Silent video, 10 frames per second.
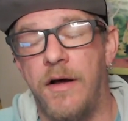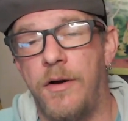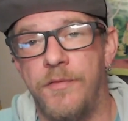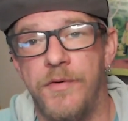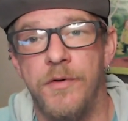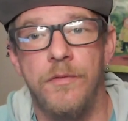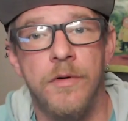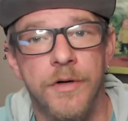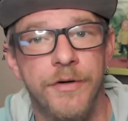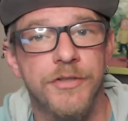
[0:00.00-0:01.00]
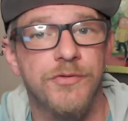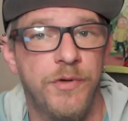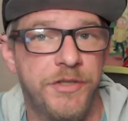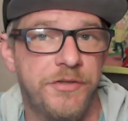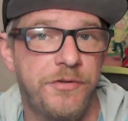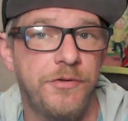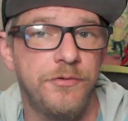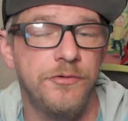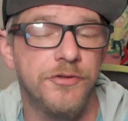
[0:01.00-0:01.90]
However, we're going to switch to